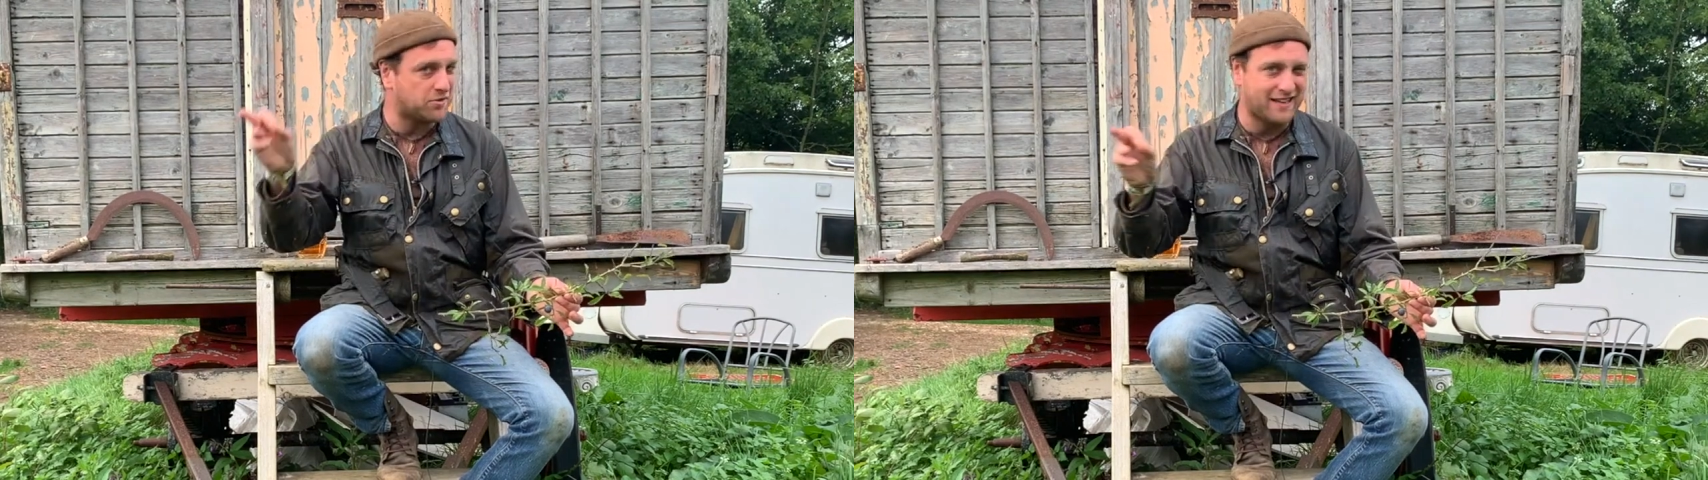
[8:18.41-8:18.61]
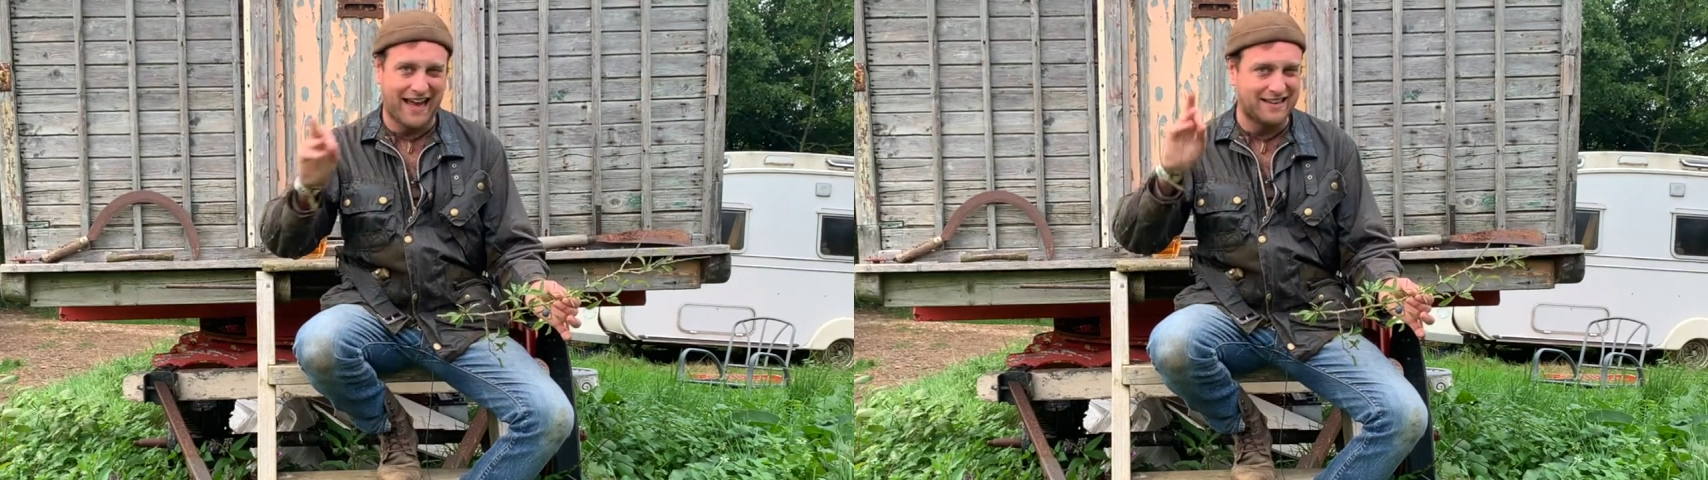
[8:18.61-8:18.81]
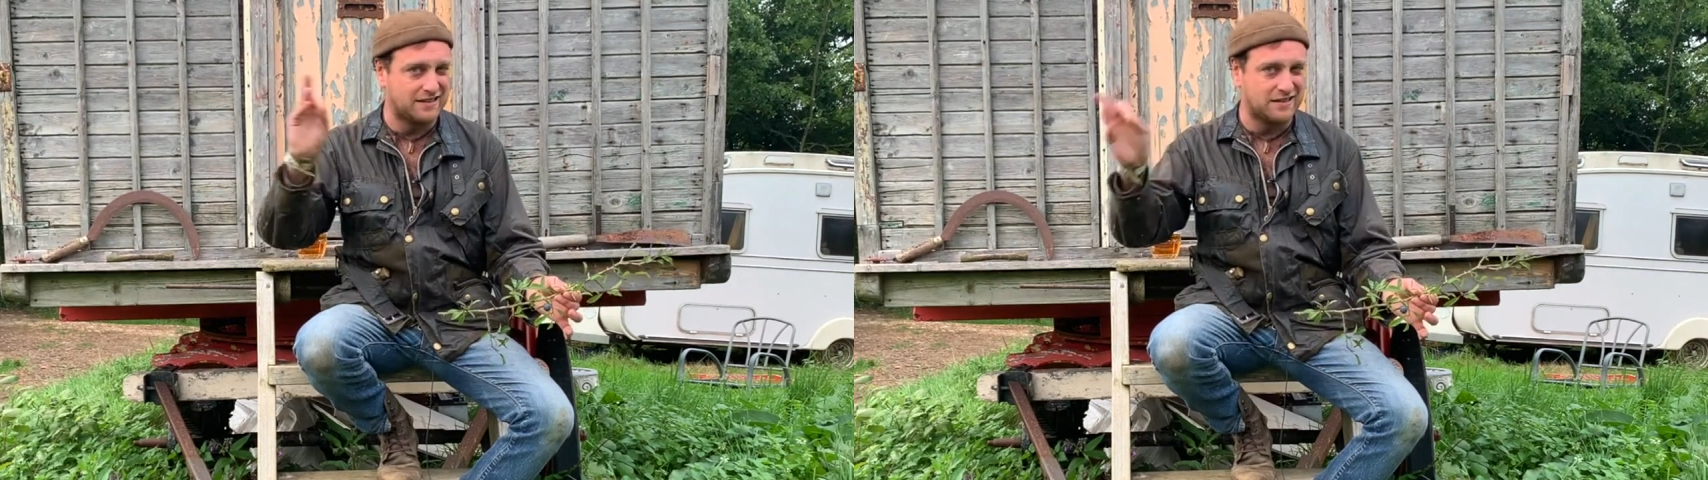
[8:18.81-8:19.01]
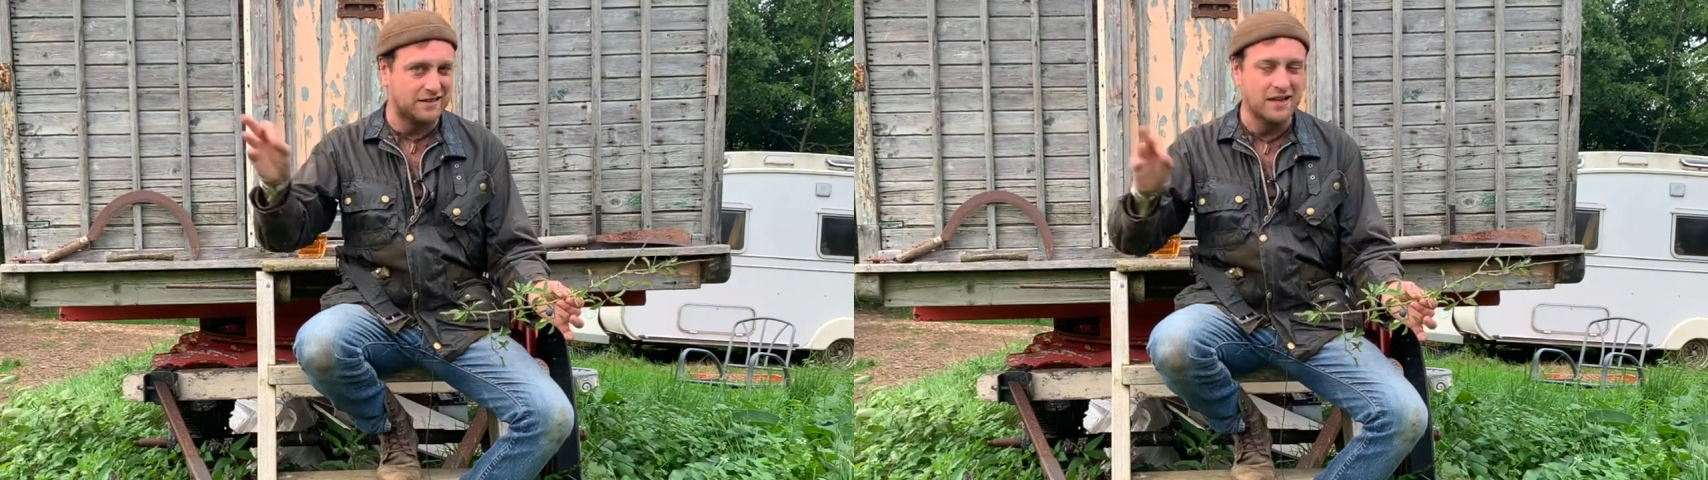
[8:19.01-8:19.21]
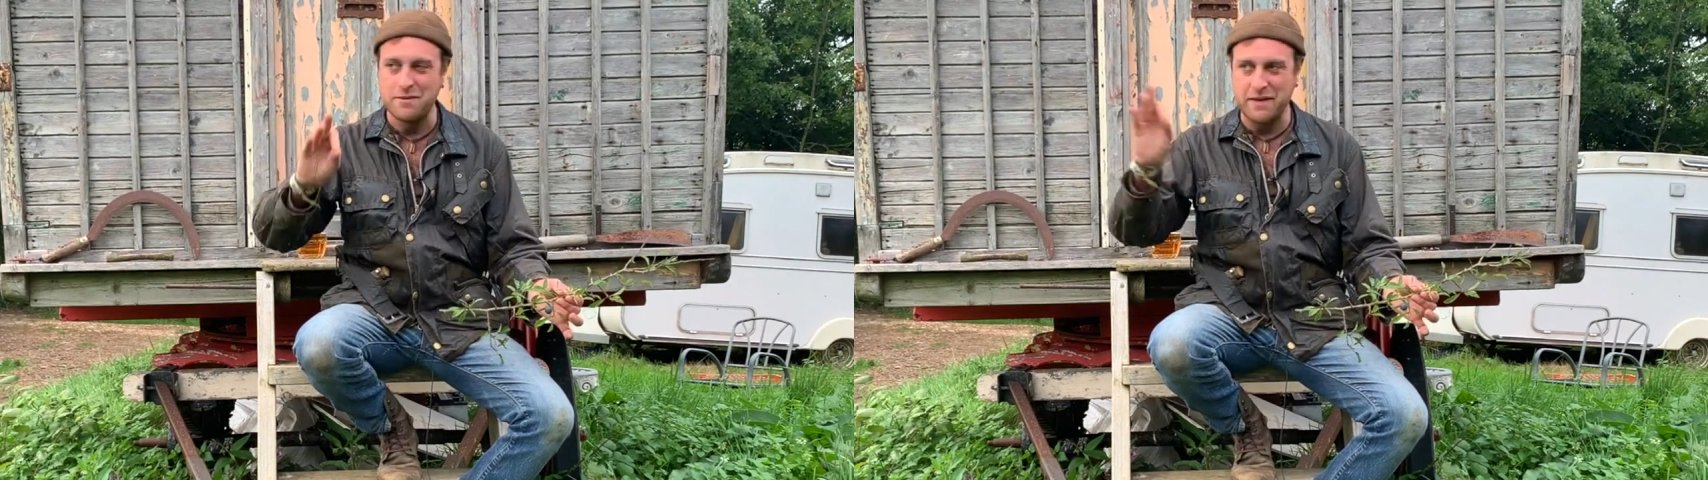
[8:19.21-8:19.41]
cattle,
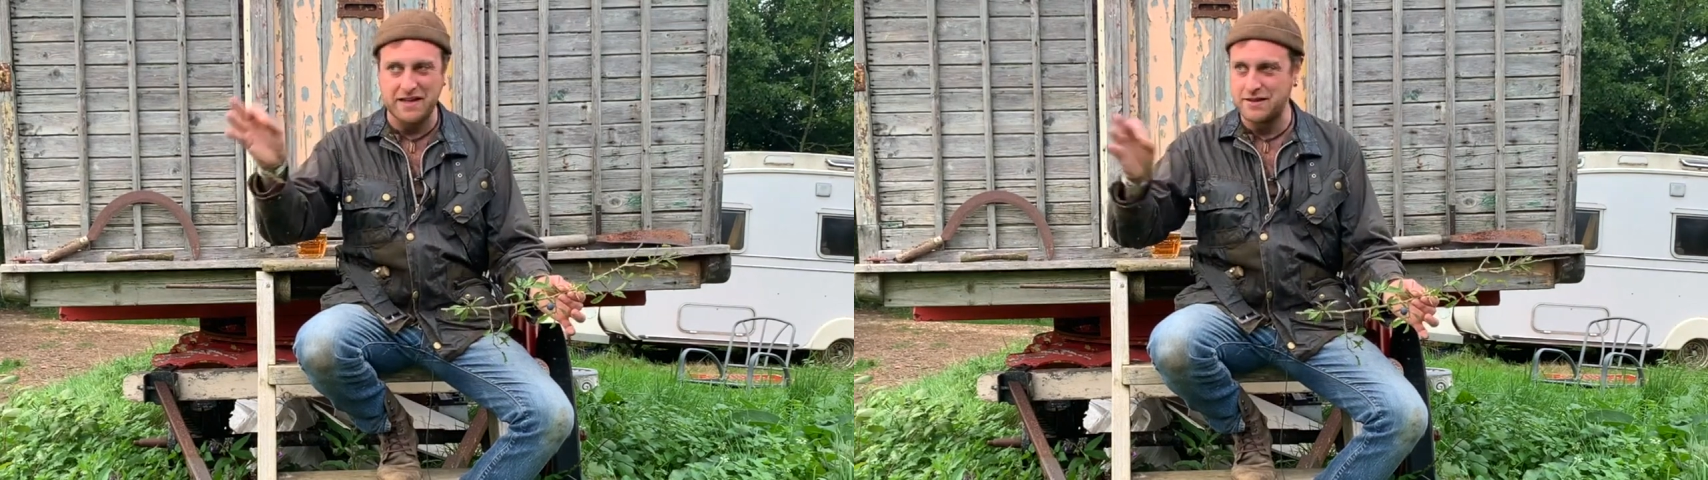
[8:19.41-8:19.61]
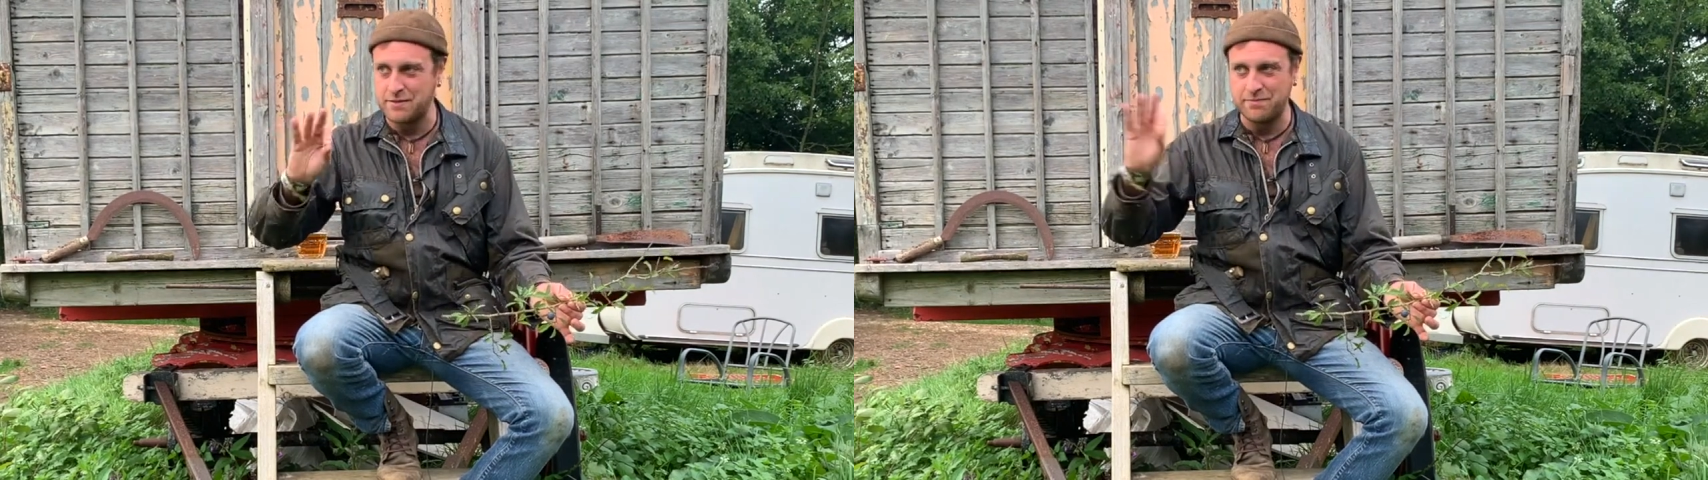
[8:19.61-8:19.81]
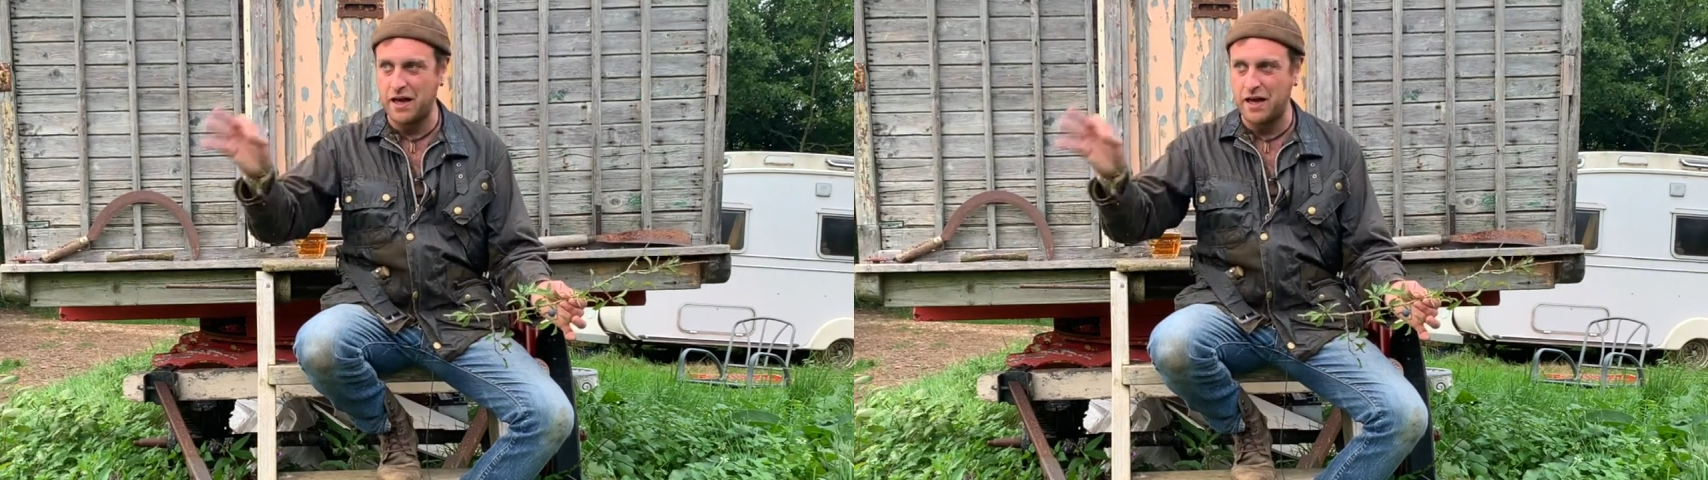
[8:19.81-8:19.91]
making them,